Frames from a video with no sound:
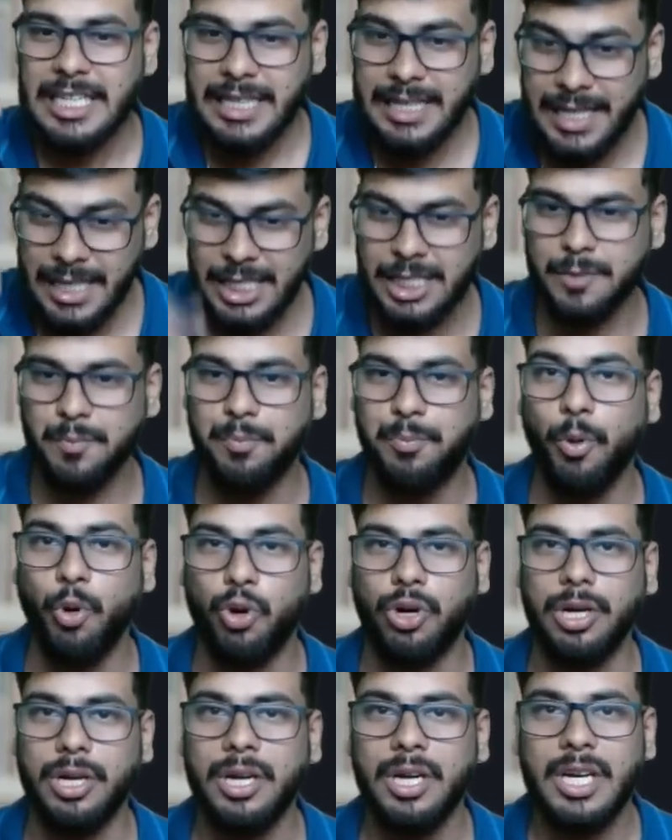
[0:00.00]
This
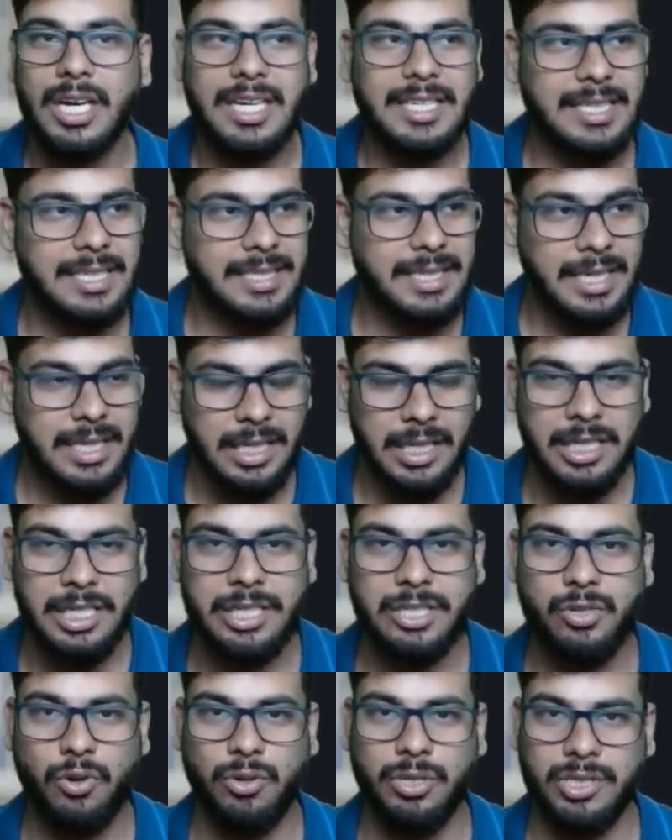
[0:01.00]
book is a single
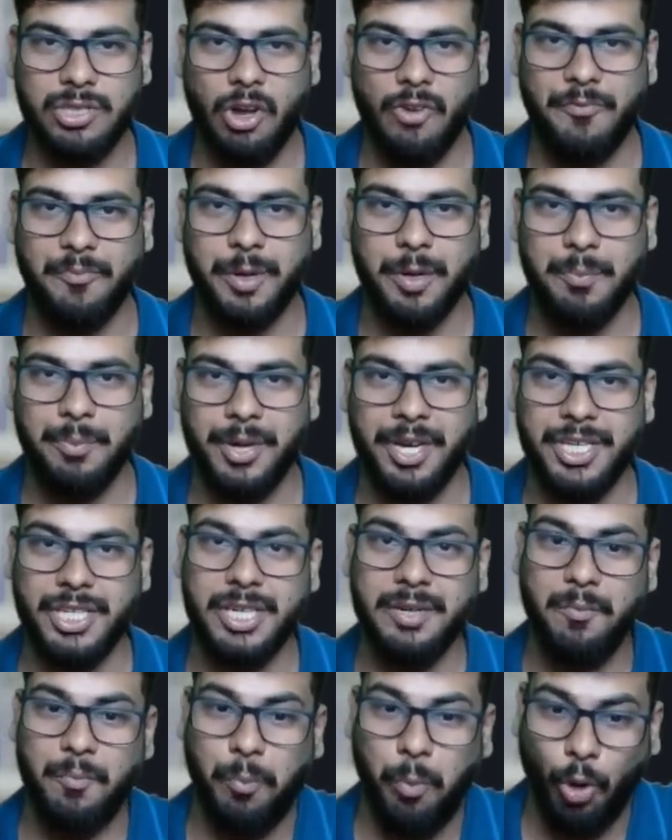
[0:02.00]
source of
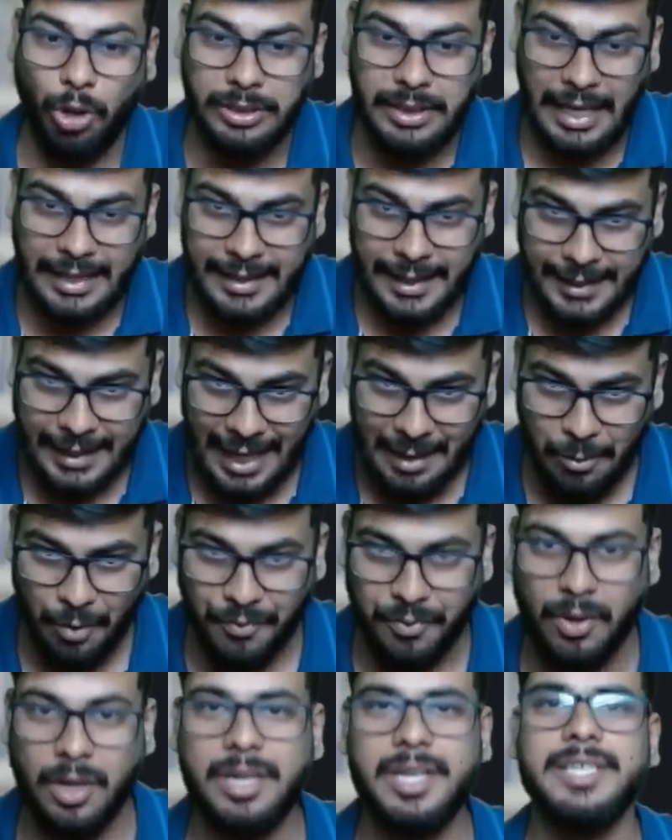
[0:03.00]
preparation both at the time
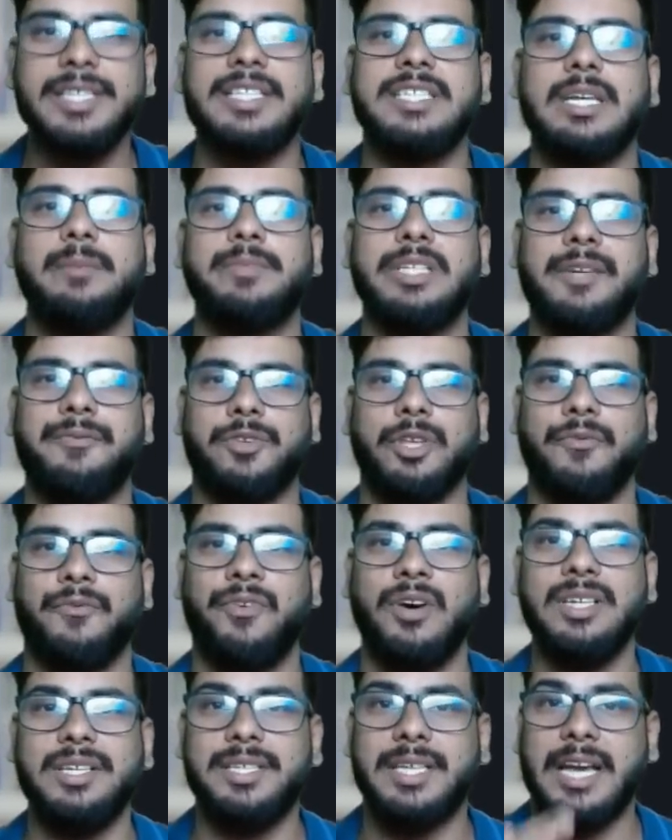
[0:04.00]
of learning the subject for the
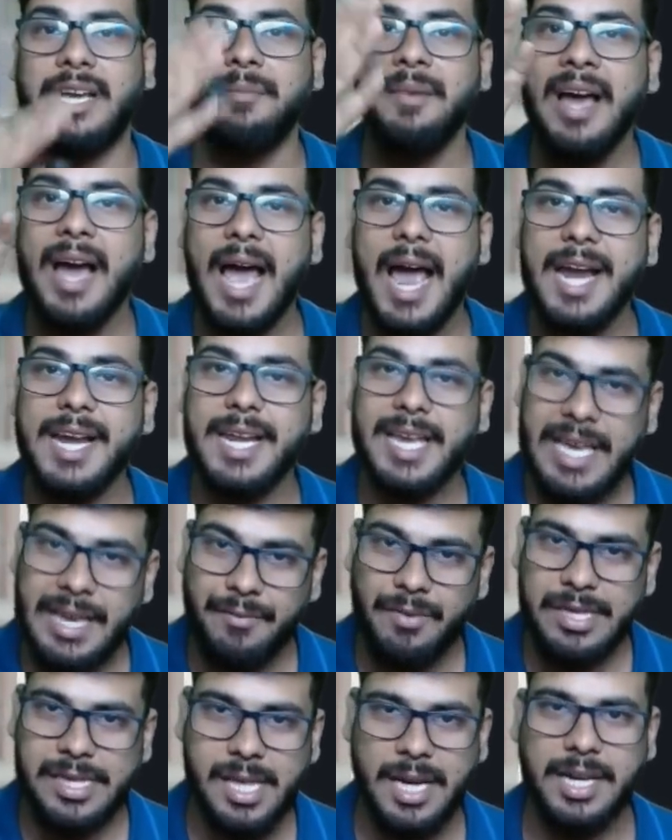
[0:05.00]
first time and
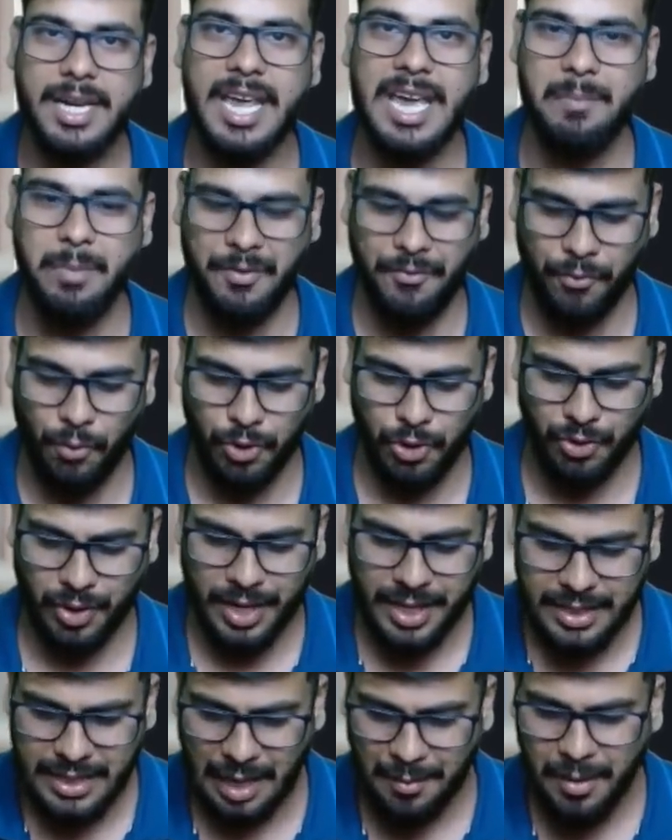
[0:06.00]
even the day before your
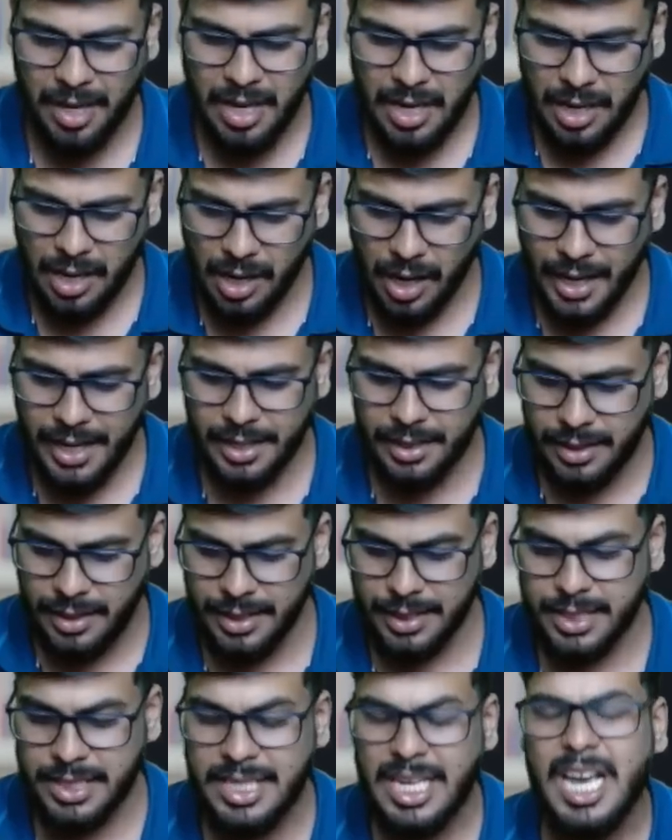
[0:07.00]
exam. Like
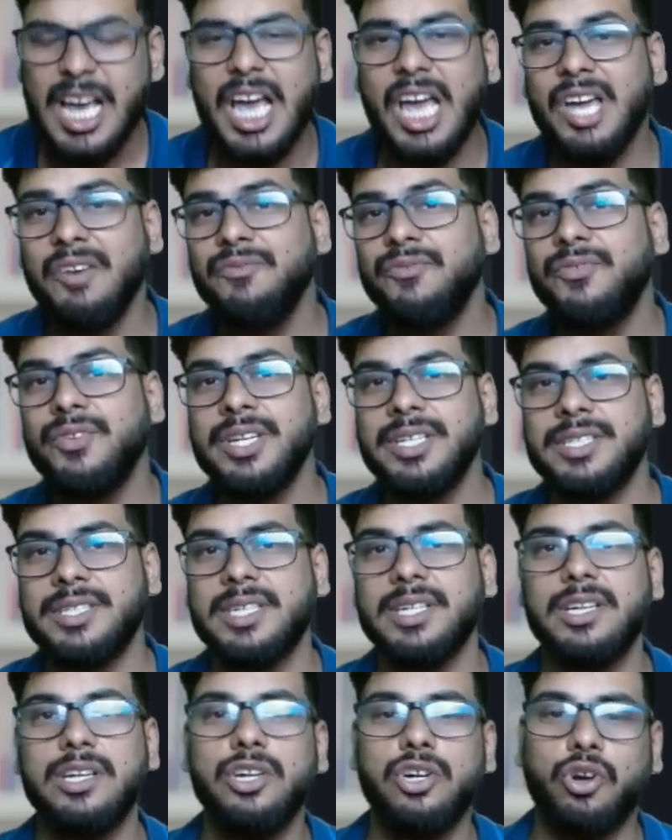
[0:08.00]
this, every
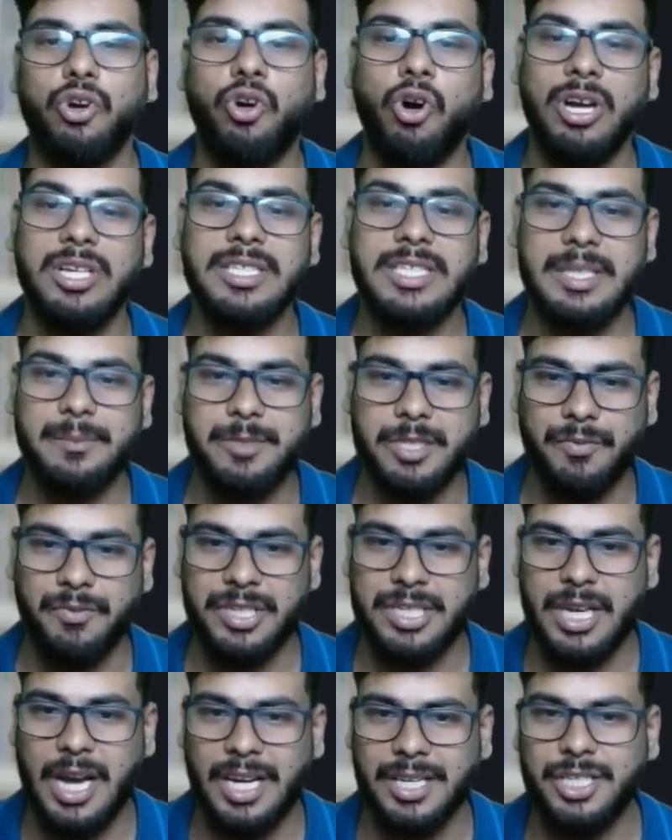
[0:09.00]
single concepts
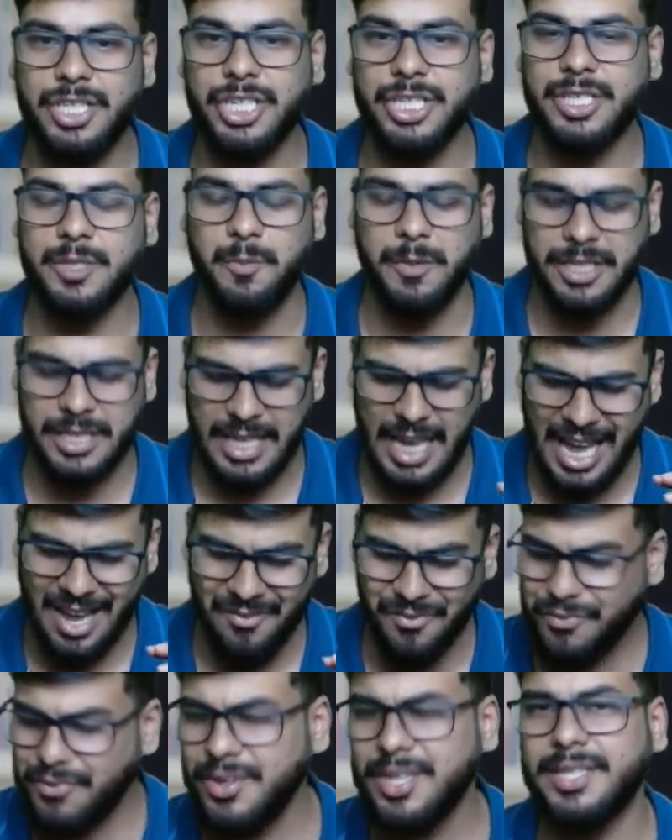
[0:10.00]
which adjustments,
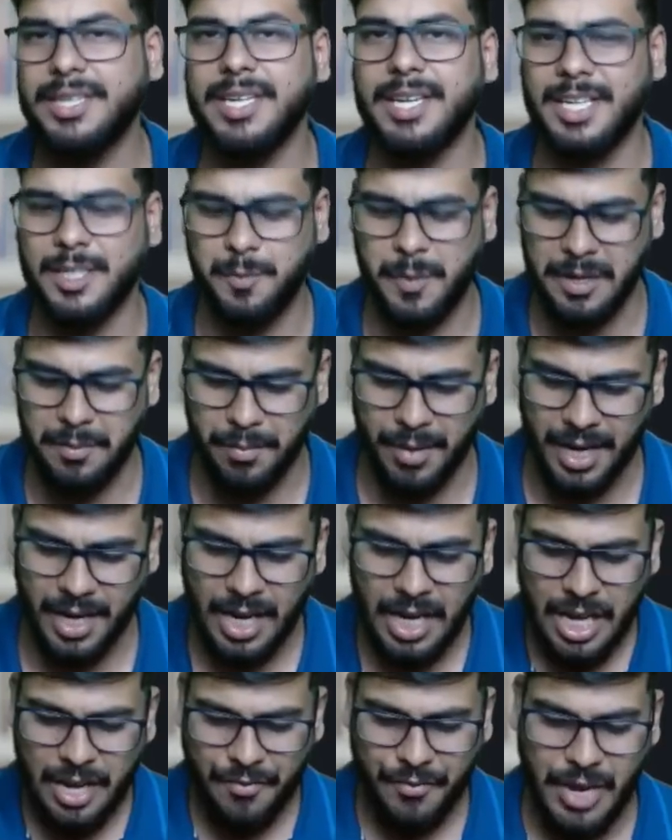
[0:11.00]
everything has been made.
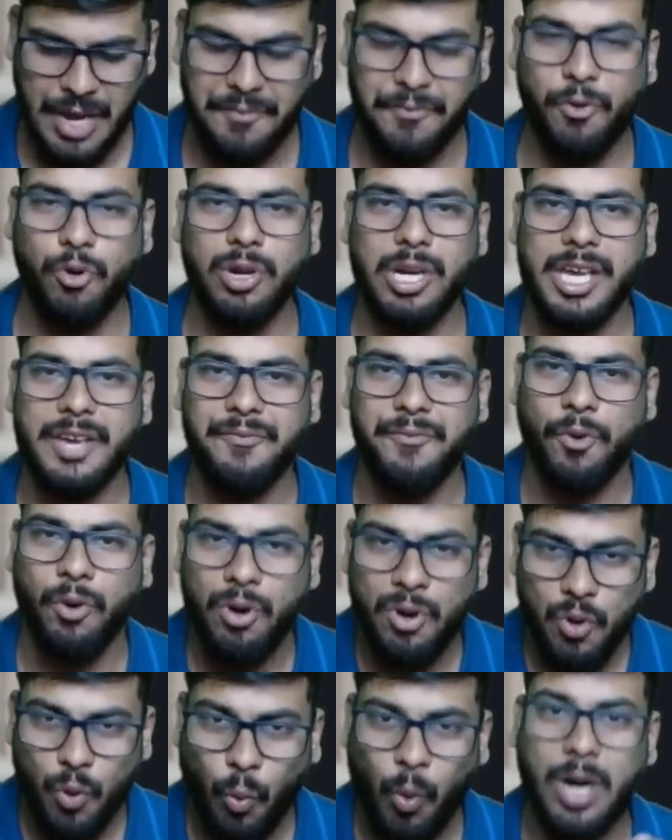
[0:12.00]
FIFO,
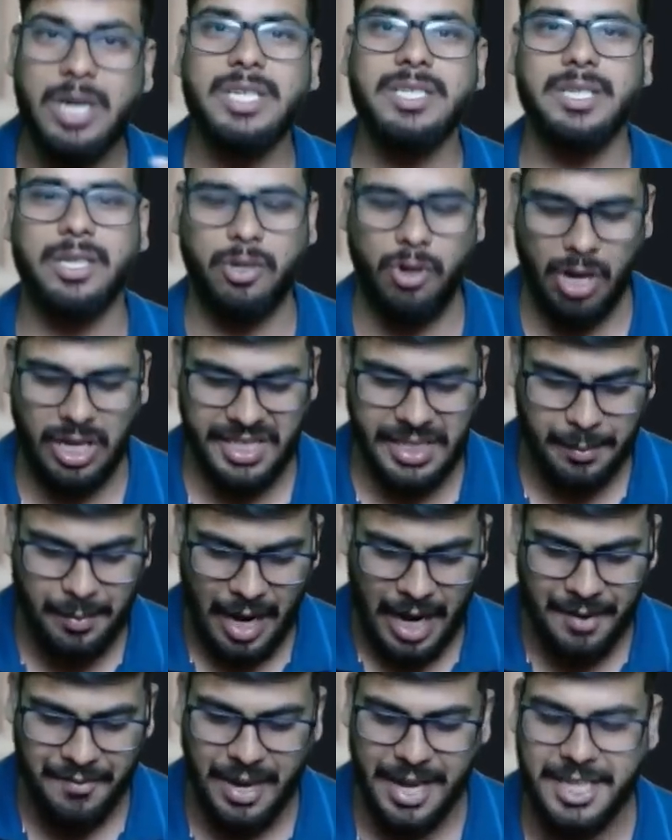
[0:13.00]
LIFO, what is the concept?
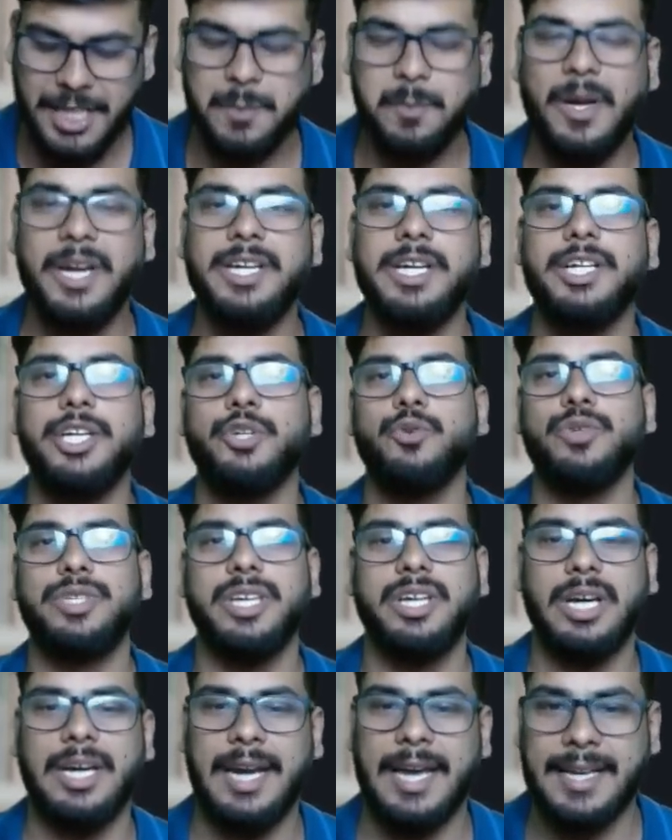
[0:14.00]
I've explained it
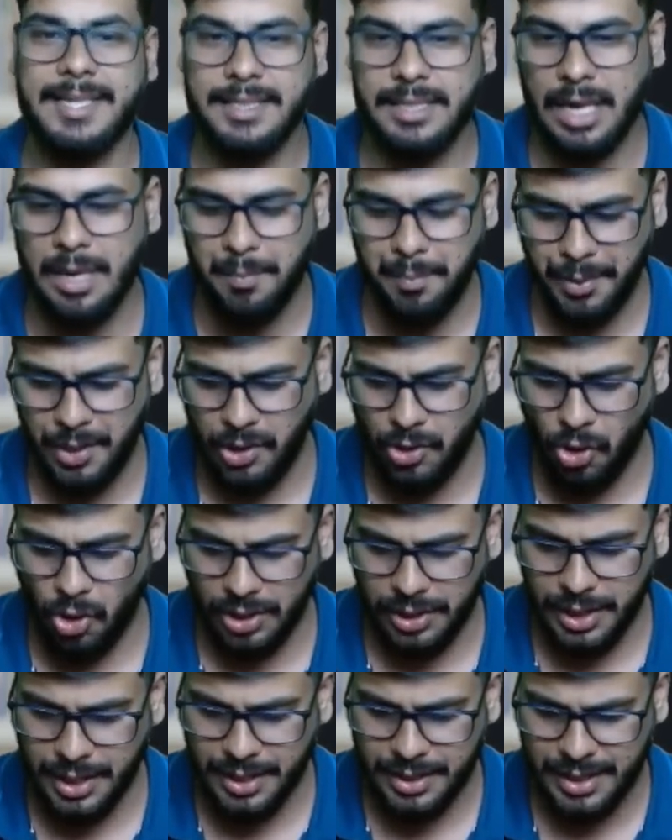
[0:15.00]
using an example and all
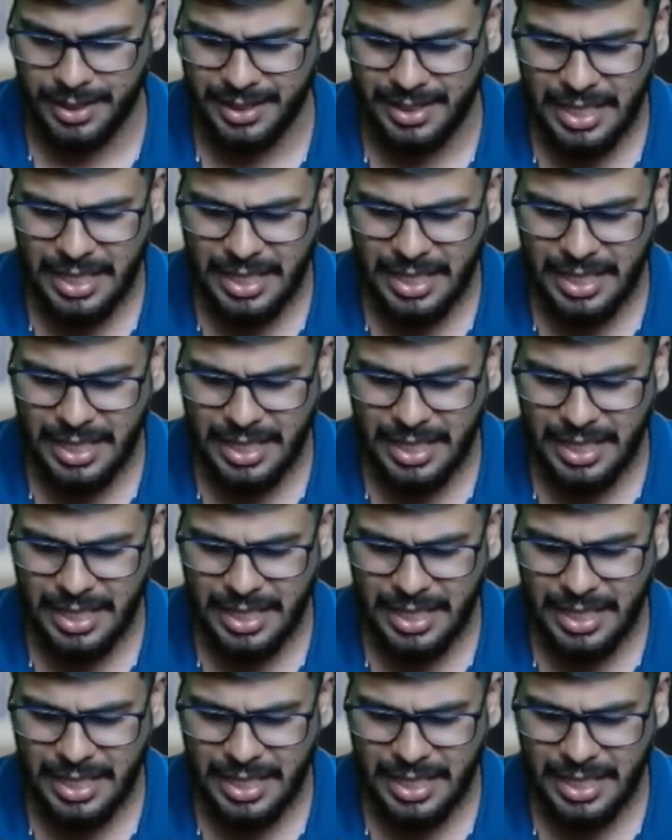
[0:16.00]
these things.